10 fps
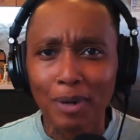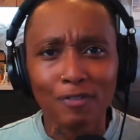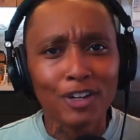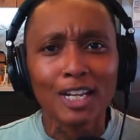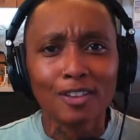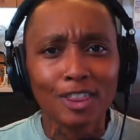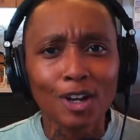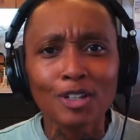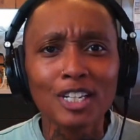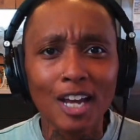but for
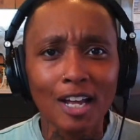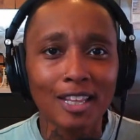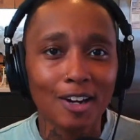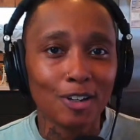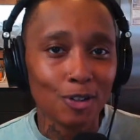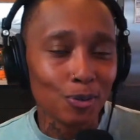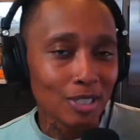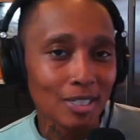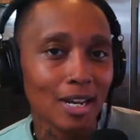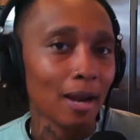those of y'all that are new, which
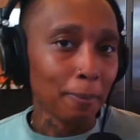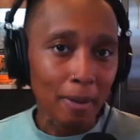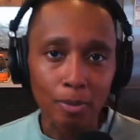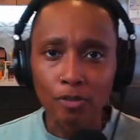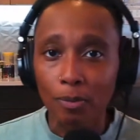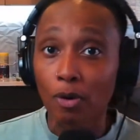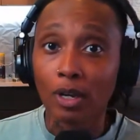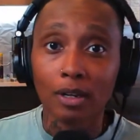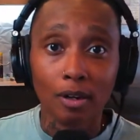is a lot of people from